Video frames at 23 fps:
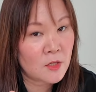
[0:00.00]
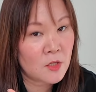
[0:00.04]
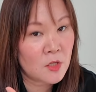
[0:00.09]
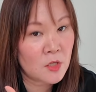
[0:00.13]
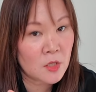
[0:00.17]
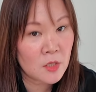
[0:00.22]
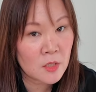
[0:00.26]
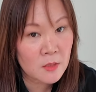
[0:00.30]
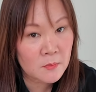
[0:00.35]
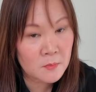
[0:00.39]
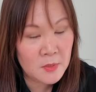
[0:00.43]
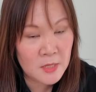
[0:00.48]

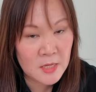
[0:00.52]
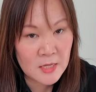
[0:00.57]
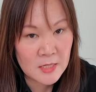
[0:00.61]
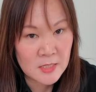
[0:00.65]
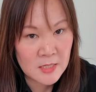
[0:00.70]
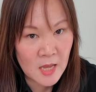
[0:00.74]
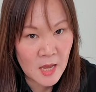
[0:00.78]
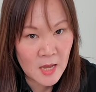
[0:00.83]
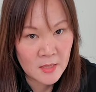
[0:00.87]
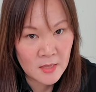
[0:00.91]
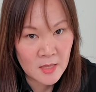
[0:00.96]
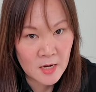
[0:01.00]
could be a
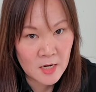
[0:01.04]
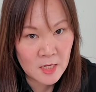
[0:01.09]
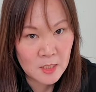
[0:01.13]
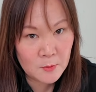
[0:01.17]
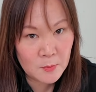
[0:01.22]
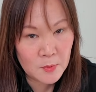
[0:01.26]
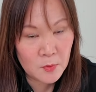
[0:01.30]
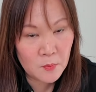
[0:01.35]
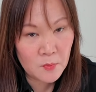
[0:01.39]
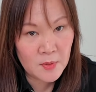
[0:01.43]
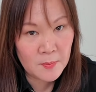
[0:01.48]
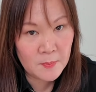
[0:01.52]
sign that it's
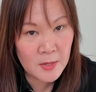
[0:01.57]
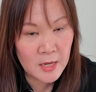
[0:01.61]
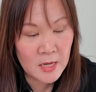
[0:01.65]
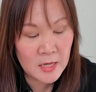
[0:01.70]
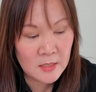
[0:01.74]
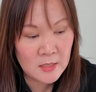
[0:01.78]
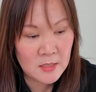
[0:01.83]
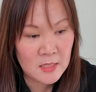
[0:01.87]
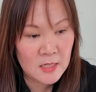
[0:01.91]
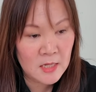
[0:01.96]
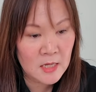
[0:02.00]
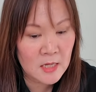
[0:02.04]
been
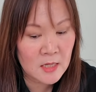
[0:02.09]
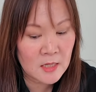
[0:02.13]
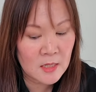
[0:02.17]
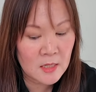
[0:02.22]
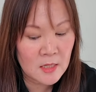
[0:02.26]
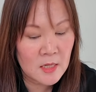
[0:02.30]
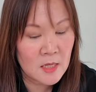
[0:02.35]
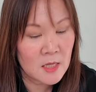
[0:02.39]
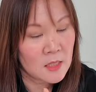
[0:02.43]
repainted.